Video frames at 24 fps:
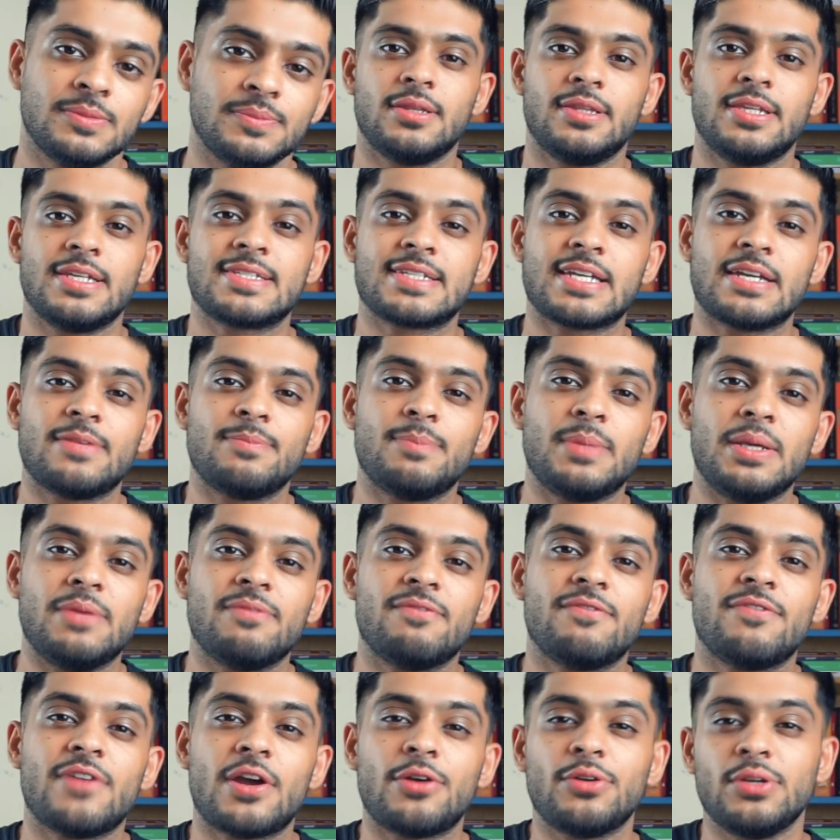This can be
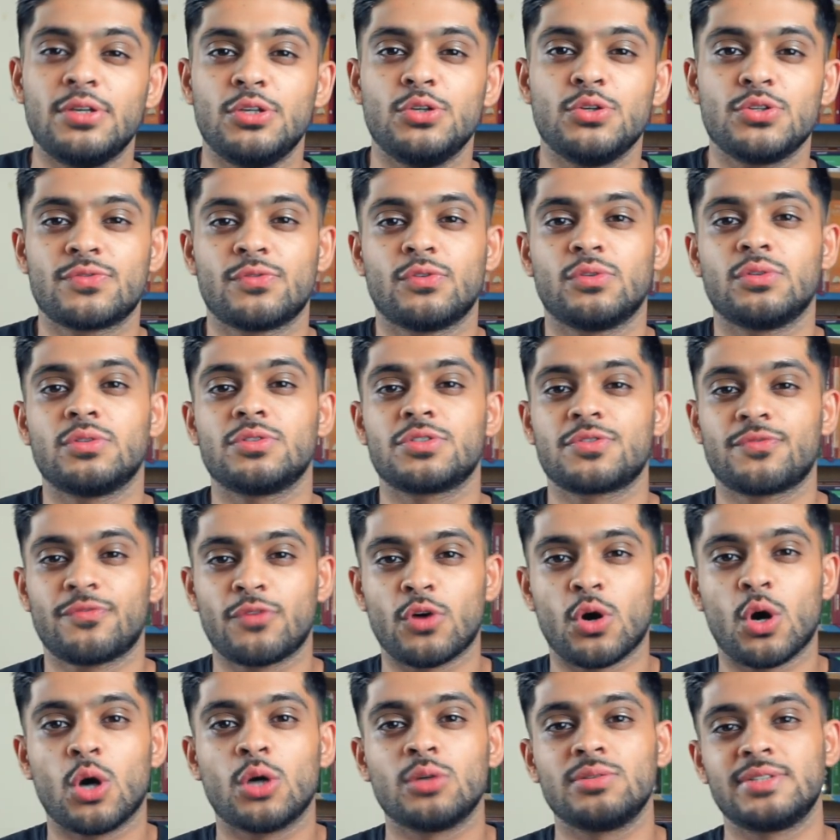very useful
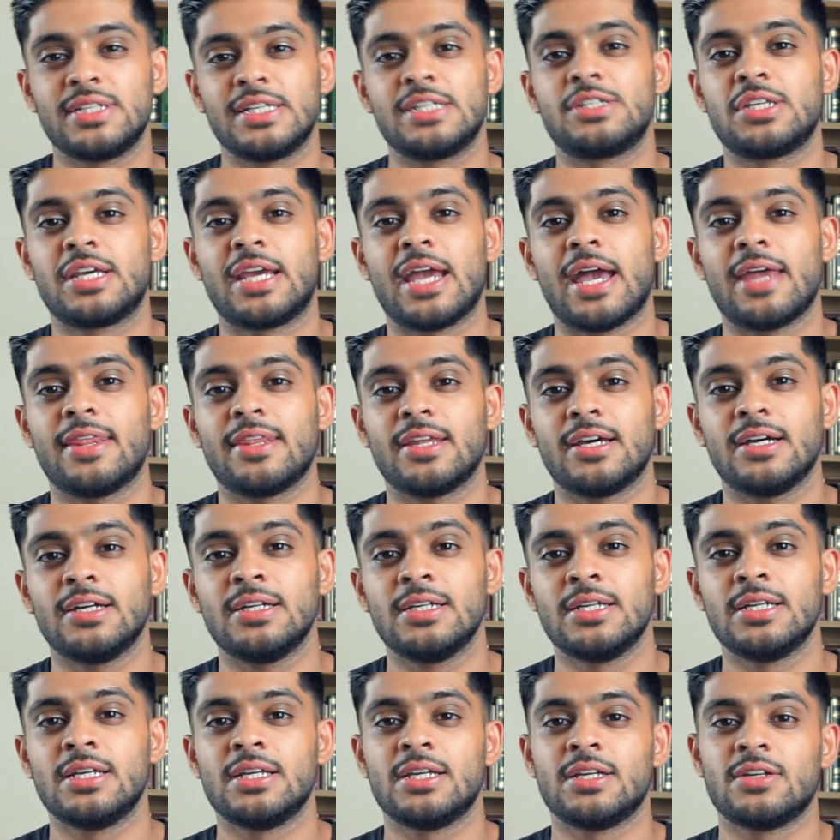for holding together
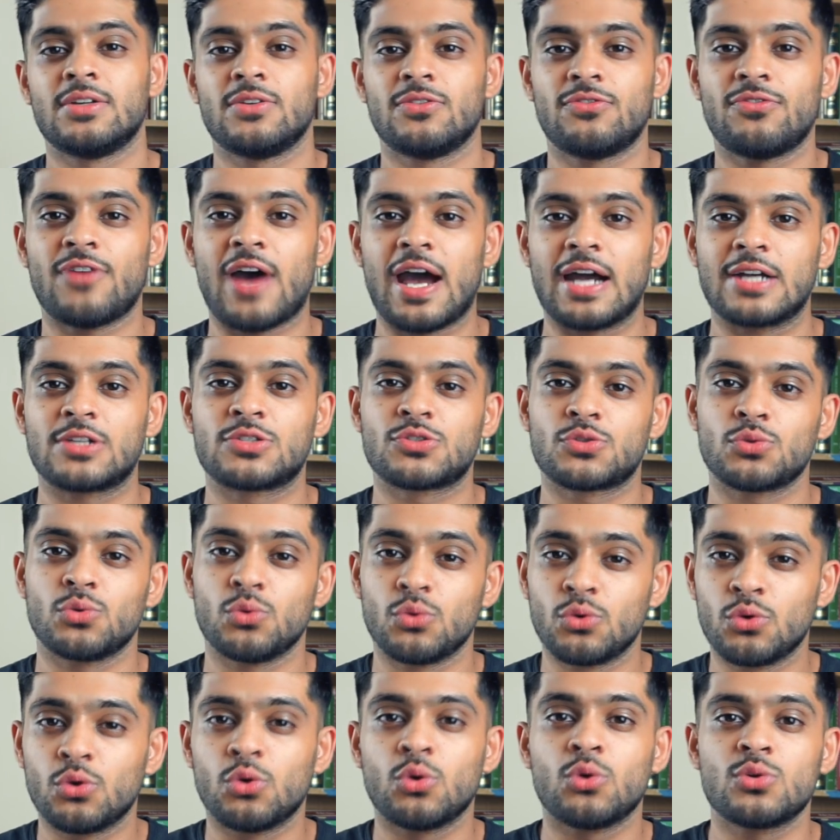facts or
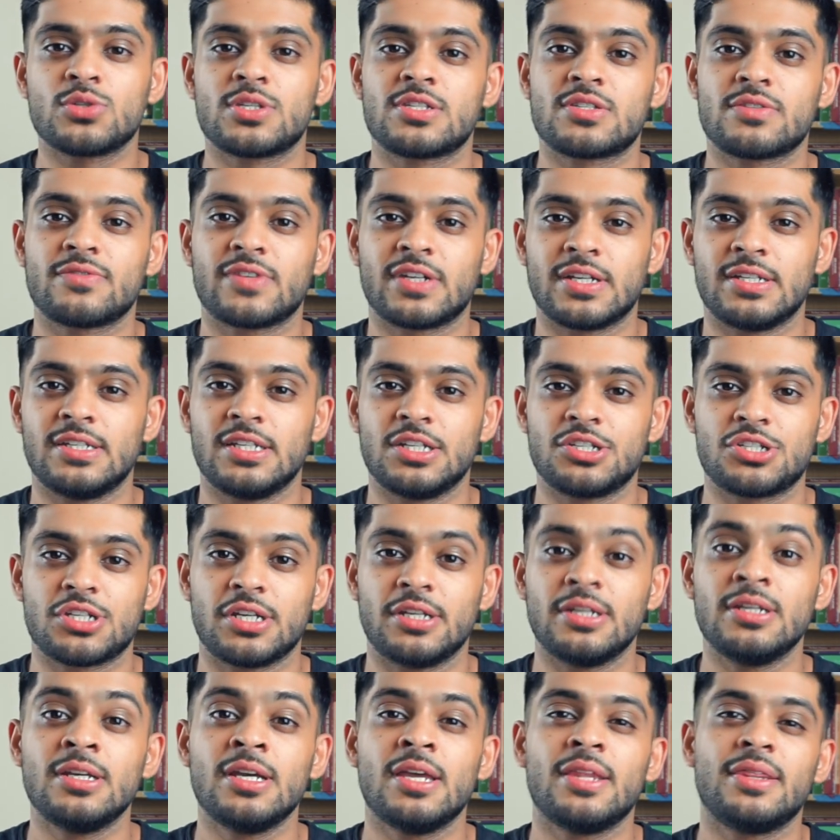causes of
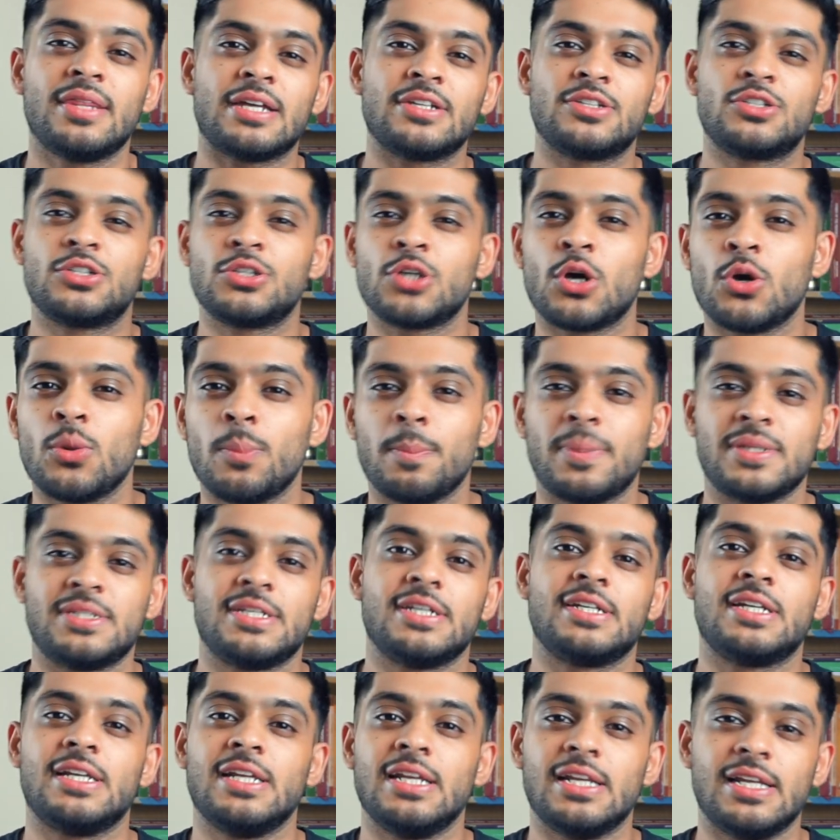condition that don't
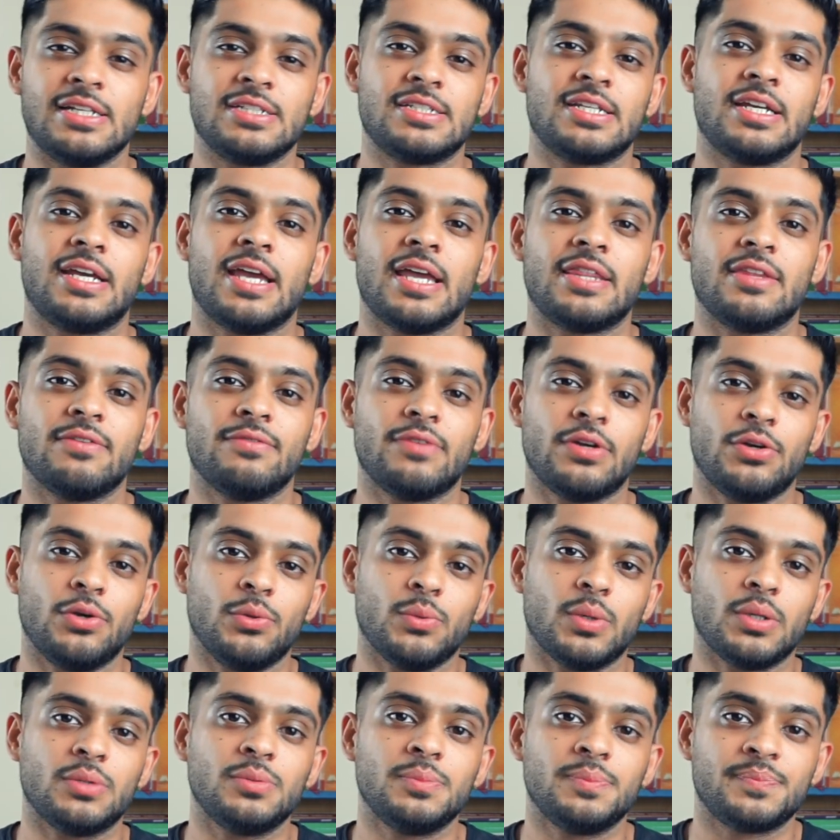particularly link together very
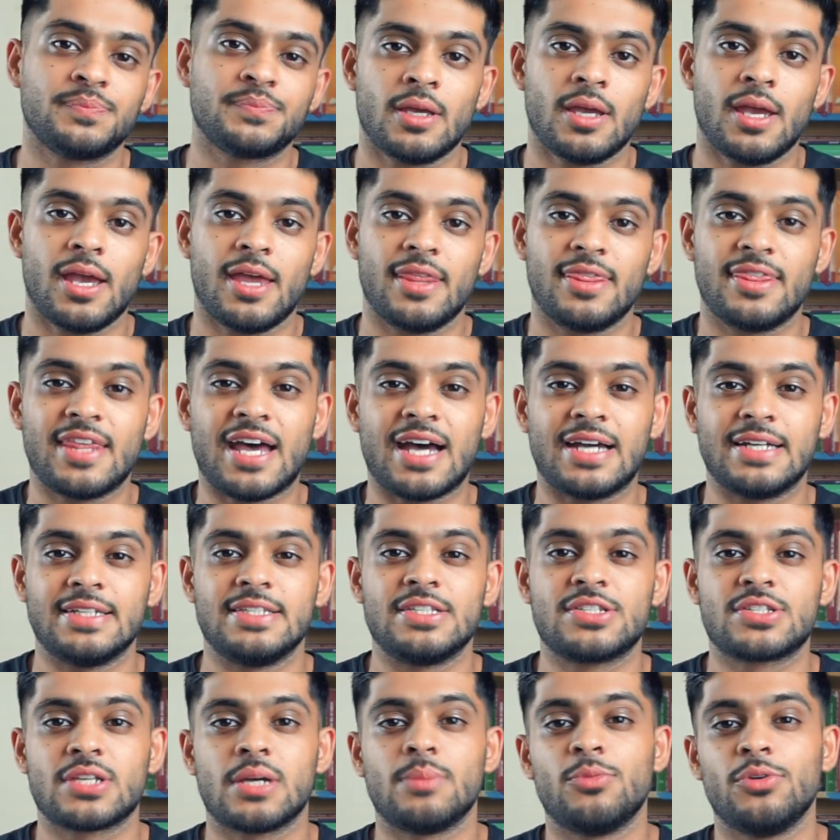well. And that, in
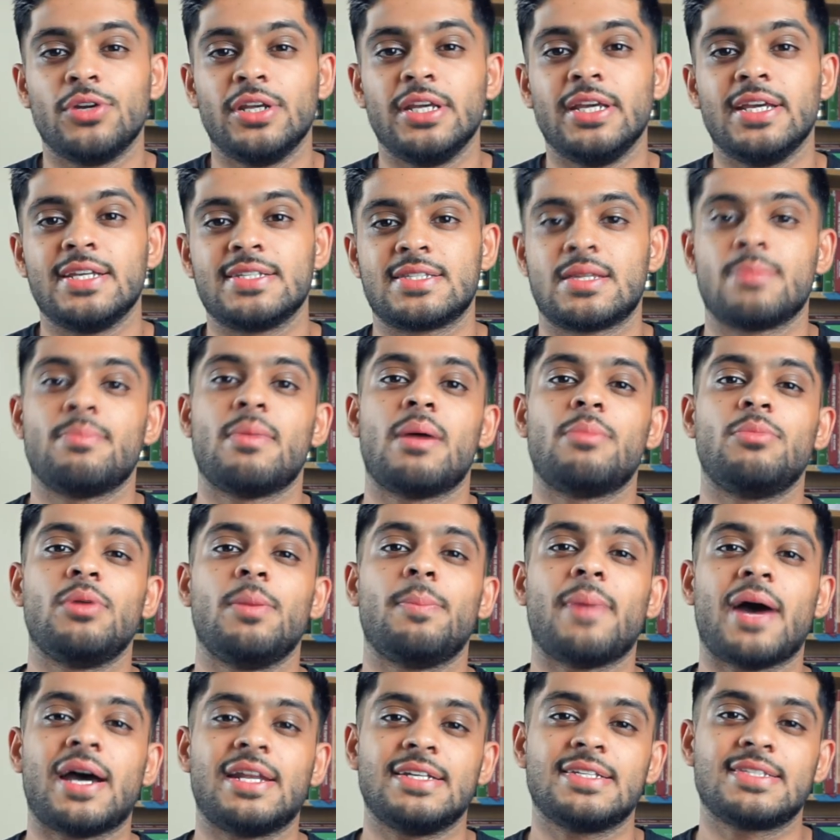summary, is the memory
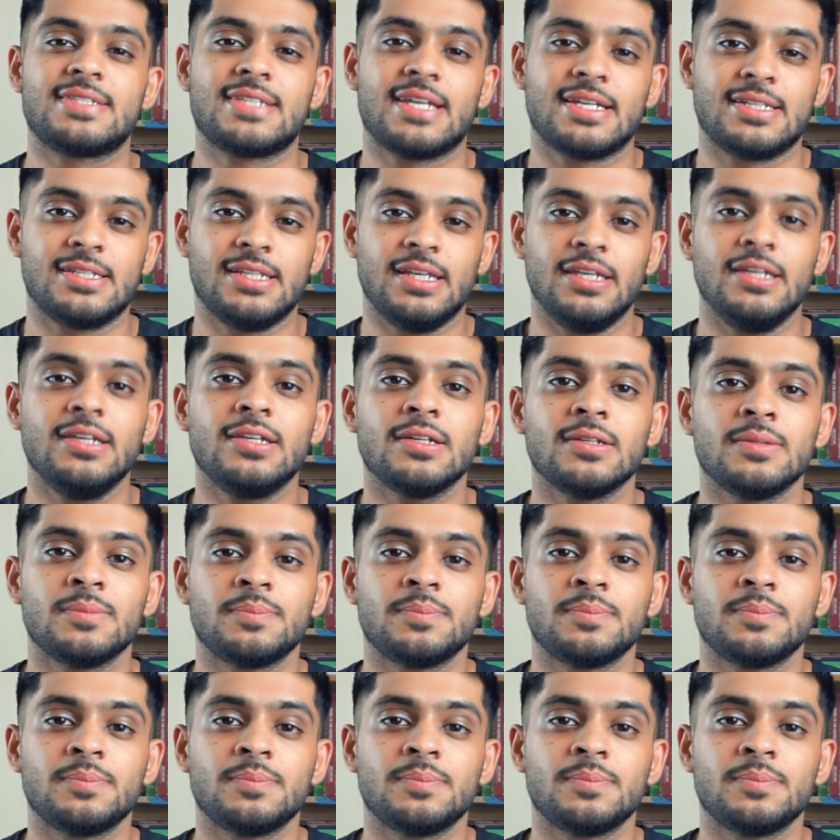palace technique.